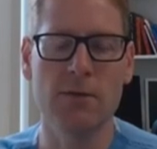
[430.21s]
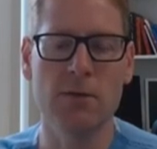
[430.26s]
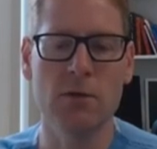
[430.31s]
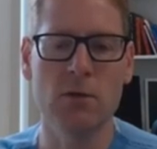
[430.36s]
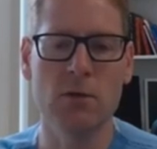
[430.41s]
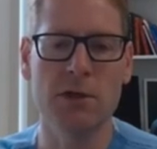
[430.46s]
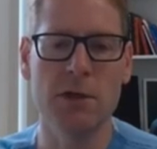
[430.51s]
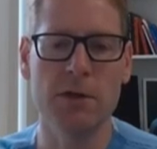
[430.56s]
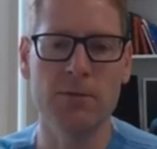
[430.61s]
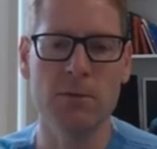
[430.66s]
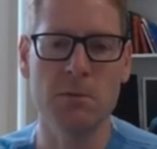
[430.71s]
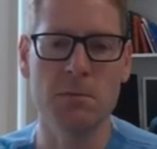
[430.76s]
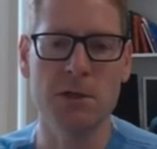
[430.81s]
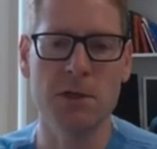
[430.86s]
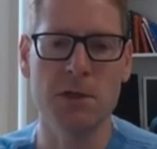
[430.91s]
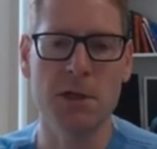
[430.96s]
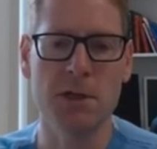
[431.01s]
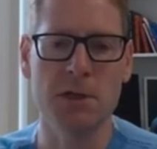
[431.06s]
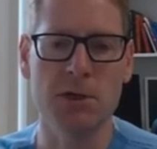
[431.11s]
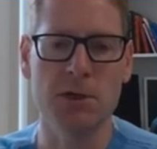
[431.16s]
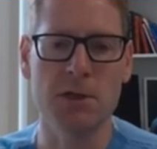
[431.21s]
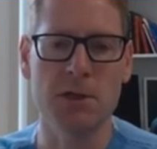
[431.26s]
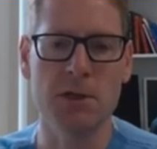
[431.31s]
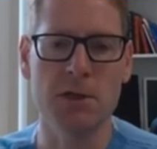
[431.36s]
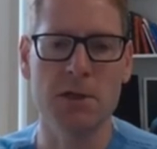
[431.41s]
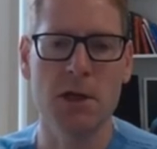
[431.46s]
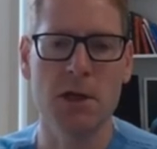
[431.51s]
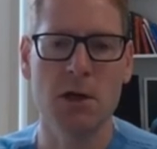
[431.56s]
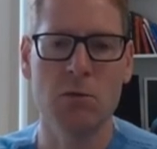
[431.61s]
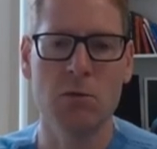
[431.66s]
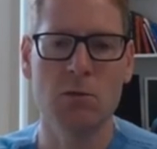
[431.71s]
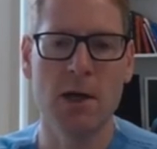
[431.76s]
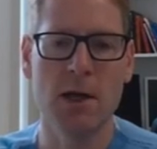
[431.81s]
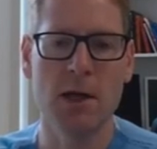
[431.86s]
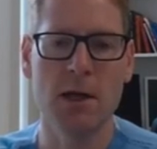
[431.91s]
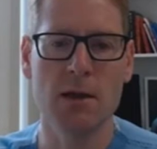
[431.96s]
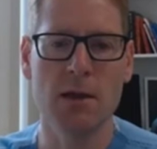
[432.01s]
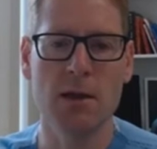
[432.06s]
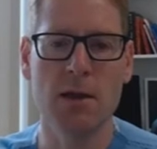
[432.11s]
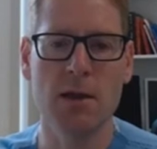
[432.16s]
four different positions
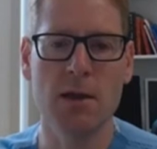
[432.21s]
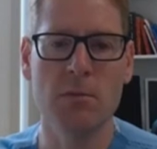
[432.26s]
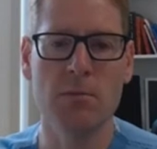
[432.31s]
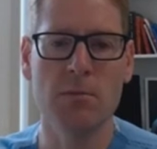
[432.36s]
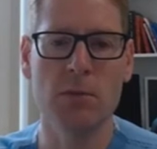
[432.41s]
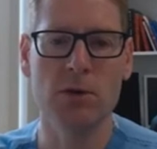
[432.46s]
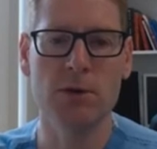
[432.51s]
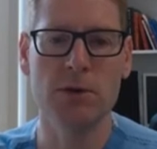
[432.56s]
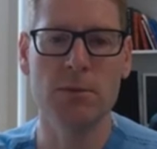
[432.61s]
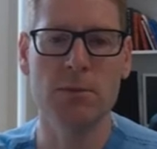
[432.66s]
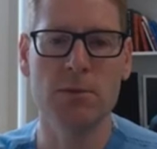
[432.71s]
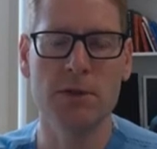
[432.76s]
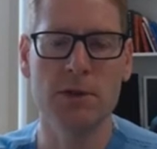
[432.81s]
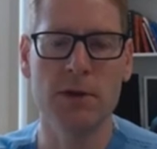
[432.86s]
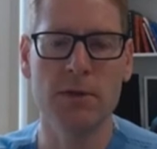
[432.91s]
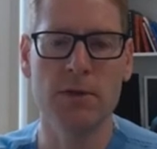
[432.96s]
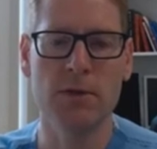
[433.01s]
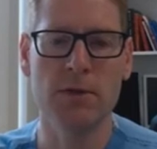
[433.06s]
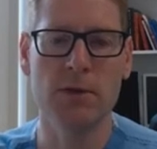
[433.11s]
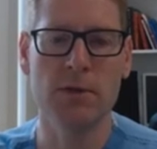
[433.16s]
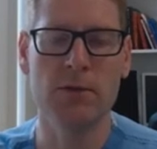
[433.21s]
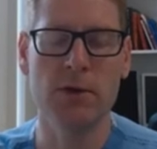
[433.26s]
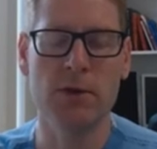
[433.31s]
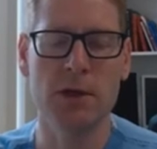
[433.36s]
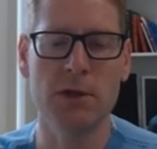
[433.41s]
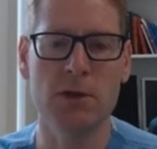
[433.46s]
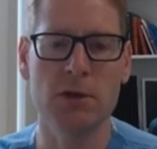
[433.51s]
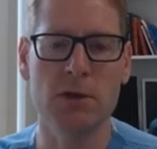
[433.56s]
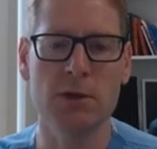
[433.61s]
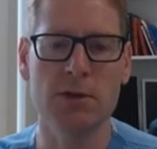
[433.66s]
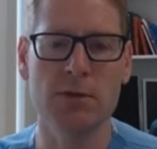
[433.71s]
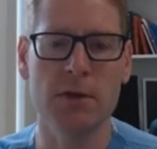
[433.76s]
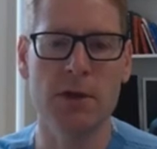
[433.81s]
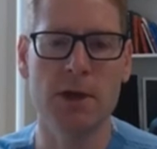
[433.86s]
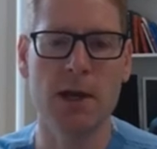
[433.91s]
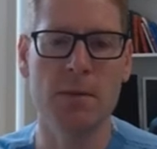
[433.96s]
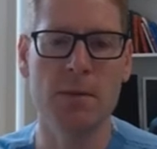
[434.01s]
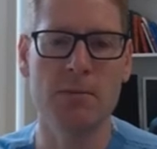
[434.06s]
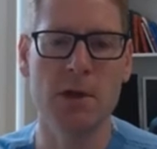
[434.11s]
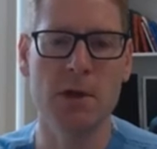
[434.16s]
where there are multiple different thresholds
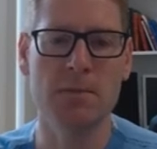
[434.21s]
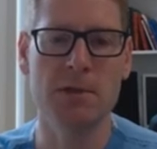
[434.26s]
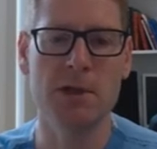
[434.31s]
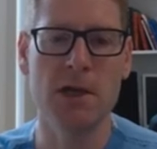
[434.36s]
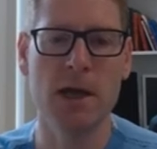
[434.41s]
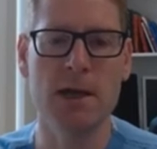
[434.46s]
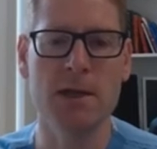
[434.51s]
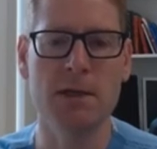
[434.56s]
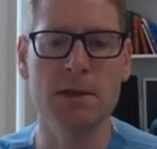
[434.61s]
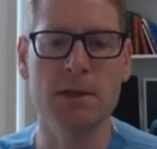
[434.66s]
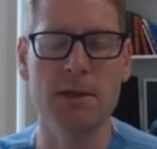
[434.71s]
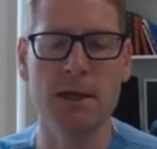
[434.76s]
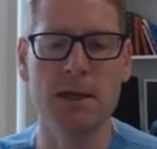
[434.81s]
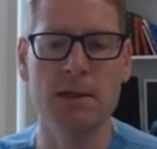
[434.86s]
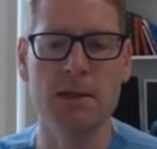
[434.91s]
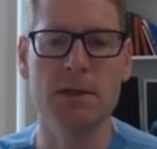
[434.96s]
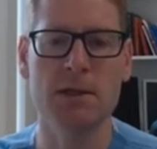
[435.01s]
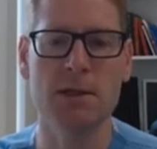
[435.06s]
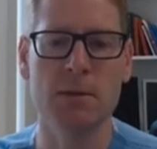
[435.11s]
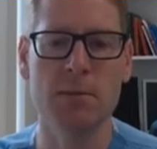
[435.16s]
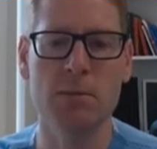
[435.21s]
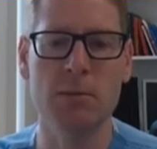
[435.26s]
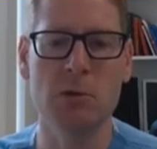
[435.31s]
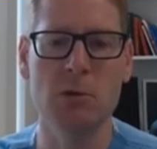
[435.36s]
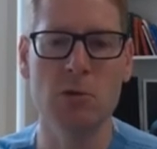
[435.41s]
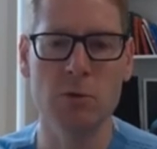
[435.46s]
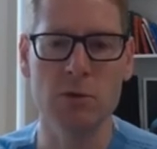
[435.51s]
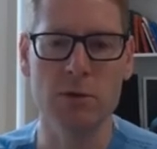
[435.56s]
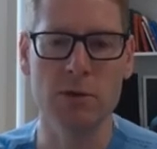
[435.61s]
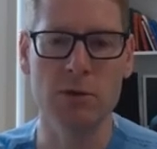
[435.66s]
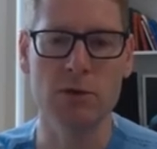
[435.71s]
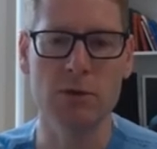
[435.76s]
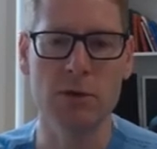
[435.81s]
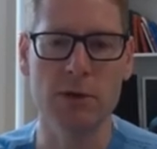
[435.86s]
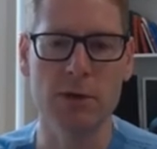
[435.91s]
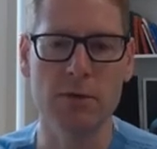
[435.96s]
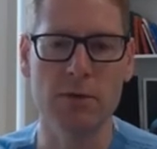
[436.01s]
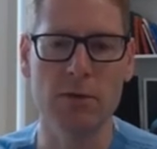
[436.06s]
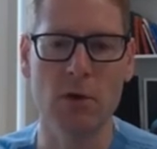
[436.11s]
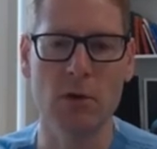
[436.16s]
that can be obtained. And that's important
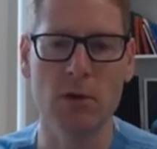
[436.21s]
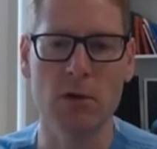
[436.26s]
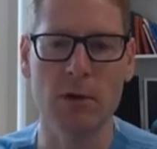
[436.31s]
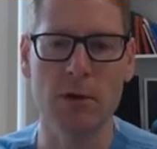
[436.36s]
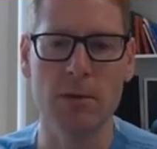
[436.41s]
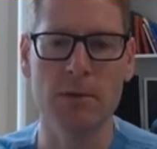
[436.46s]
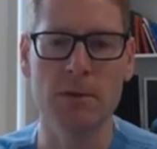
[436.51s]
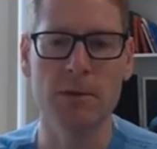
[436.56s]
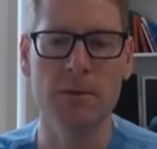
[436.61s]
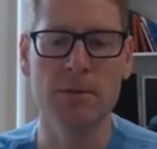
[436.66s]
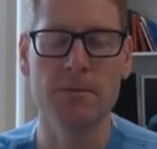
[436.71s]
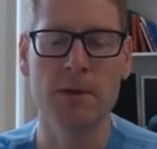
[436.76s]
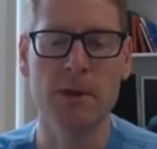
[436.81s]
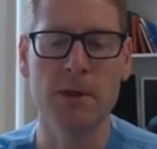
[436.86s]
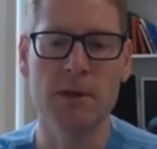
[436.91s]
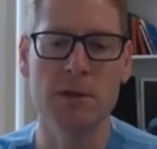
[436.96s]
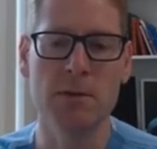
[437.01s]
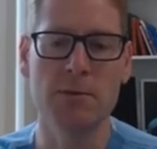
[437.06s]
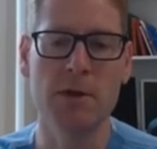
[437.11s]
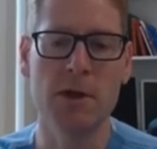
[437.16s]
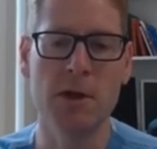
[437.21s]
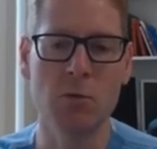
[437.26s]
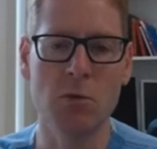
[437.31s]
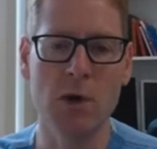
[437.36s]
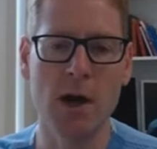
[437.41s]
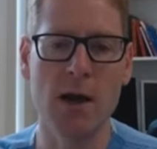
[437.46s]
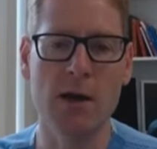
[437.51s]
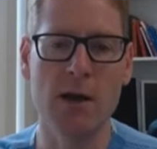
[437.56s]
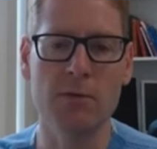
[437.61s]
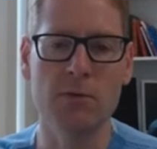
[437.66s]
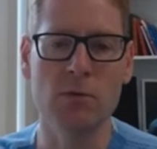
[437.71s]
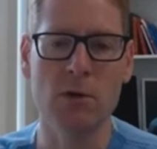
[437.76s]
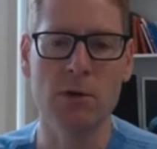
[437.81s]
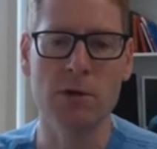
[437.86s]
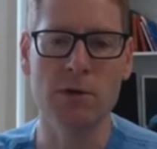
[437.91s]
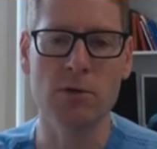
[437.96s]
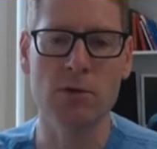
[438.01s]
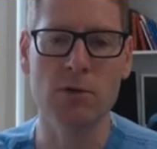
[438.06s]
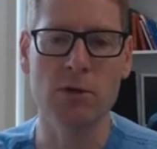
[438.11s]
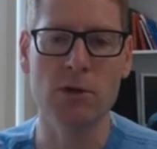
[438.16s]
during follow-up to be aware of
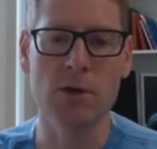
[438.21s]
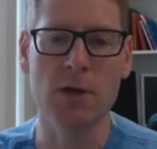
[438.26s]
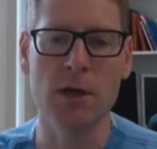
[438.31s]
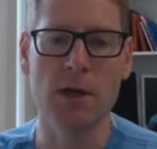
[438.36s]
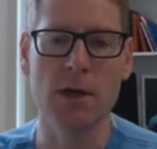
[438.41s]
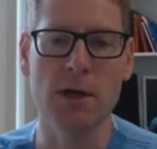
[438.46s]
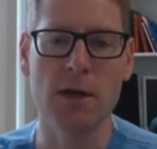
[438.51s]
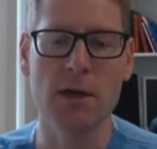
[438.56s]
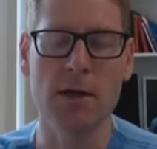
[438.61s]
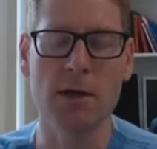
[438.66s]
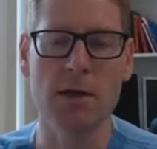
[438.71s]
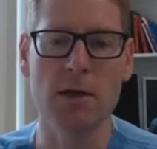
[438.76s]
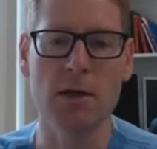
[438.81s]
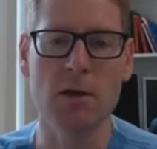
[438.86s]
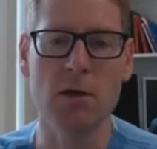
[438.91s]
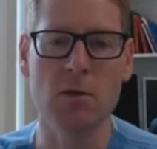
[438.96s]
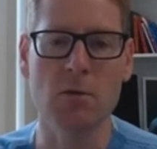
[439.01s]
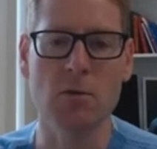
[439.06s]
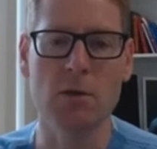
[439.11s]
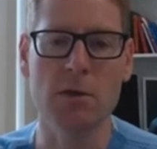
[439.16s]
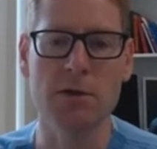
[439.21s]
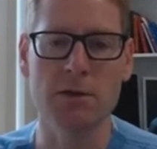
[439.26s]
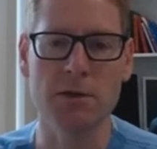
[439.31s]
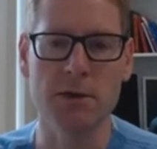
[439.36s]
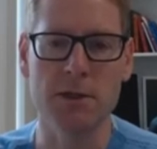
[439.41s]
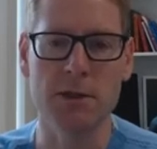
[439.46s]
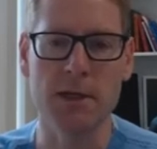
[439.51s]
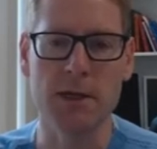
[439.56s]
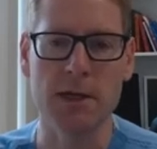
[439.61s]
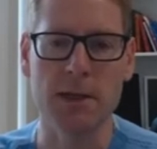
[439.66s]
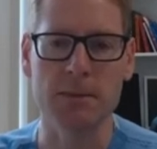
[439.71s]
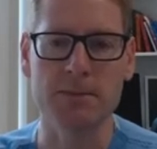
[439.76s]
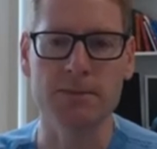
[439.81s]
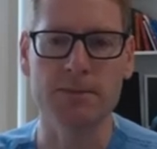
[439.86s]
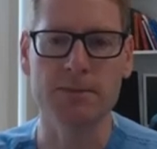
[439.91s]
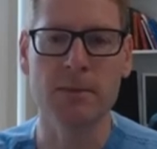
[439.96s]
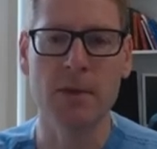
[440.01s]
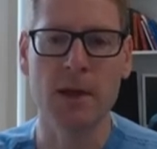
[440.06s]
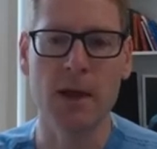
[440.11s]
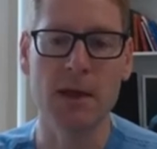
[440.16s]
what you're, uh, uh what you're seeing
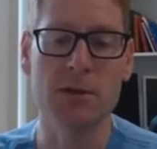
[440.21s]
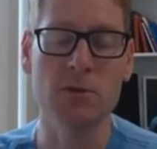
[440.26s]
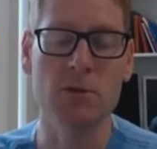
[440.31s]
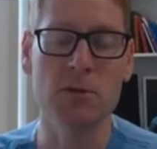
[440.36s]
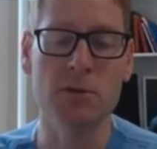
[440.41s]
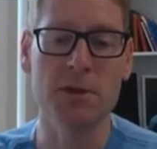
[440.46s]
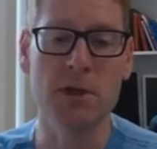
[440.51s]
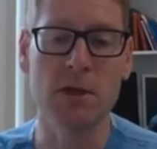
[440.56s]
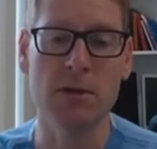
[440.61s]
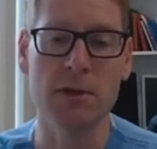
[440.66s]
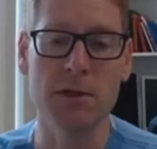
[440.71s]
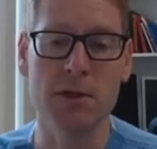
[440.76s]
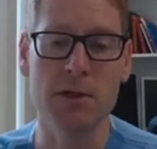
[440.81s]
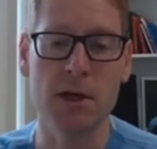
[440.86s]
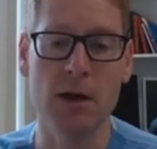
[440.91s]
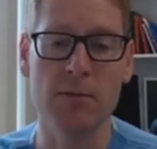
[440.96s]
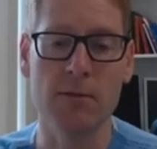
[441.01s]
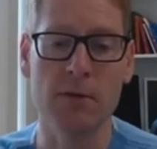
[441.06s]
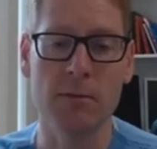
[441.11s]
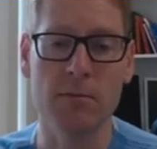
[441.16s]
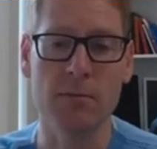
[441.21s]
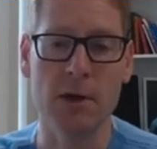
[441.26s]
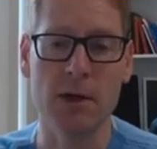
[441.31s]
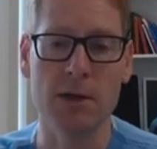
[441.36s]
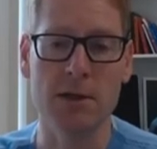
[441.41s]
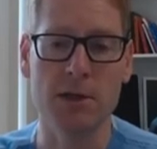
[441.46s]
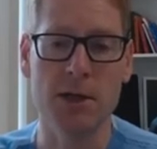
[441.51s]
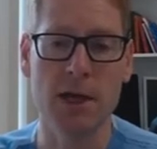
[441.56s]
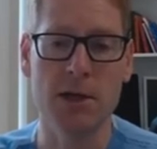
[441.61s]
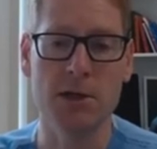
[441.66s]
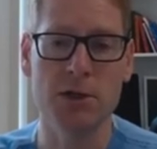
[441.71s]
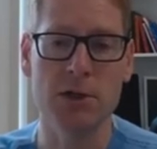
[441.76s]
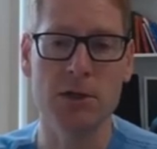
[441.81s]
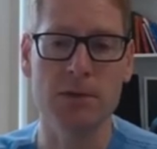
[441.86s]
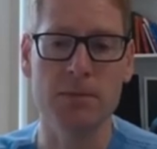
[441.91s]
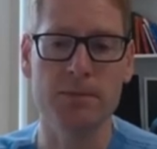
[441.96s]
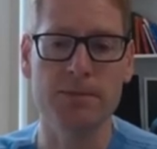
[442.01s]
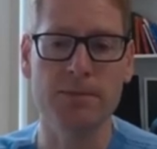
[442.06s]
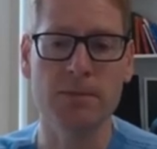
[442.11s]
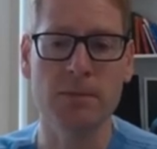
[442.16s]
and also at the time of implantation.